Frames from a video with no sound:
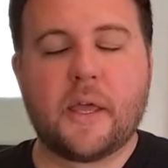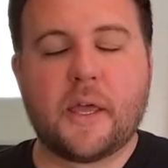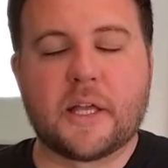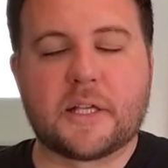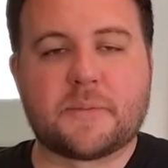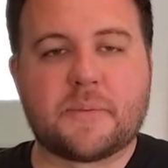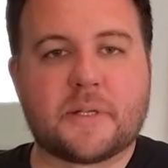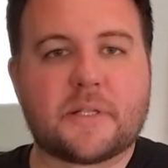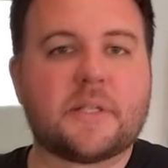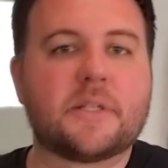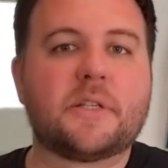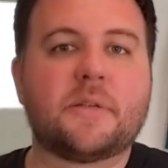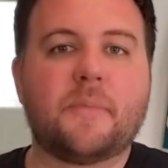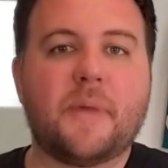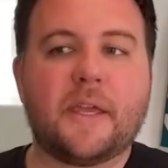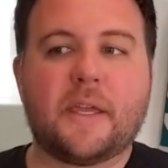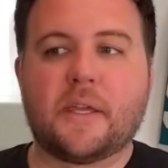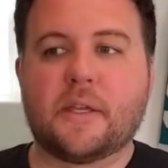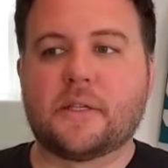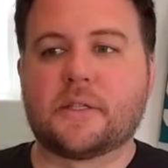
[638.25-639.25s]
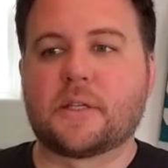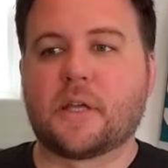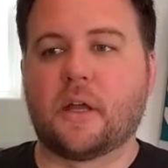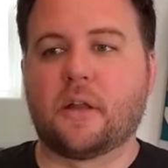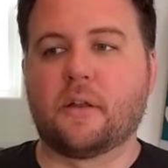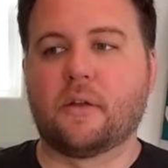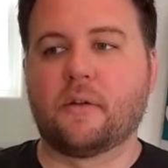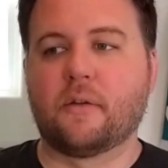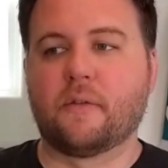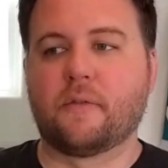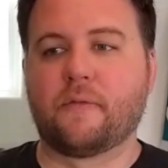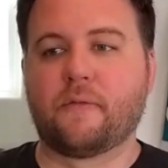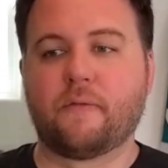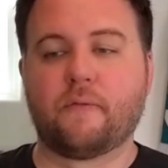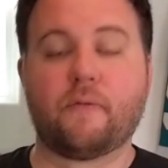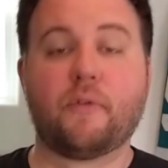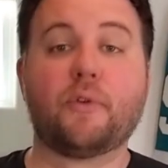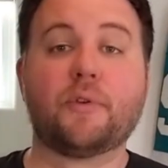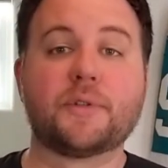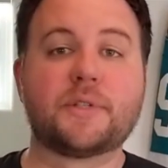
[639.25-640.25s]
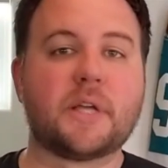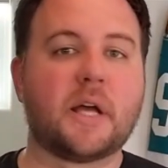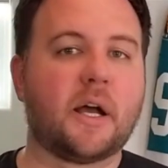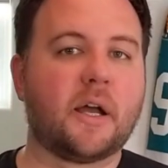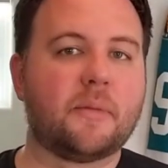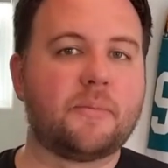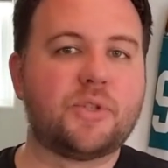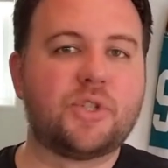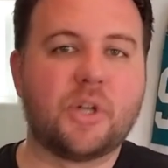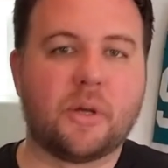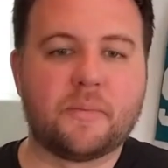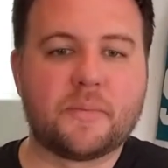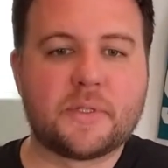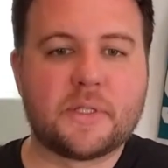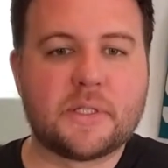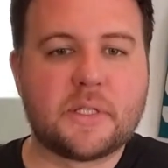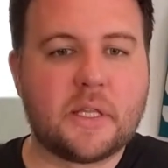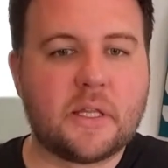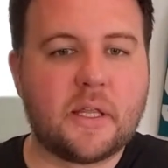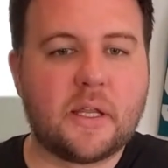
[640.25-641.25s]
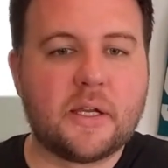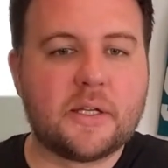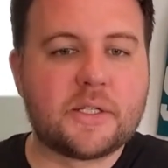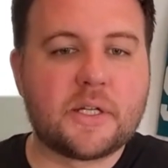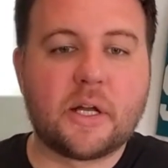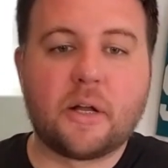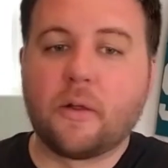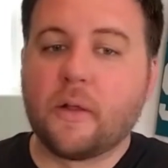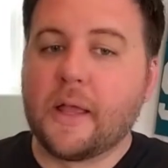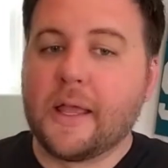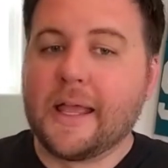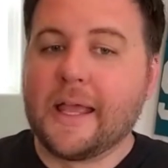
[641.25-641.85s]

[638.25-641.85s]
expected to make his kind of full-time jump into the NHL.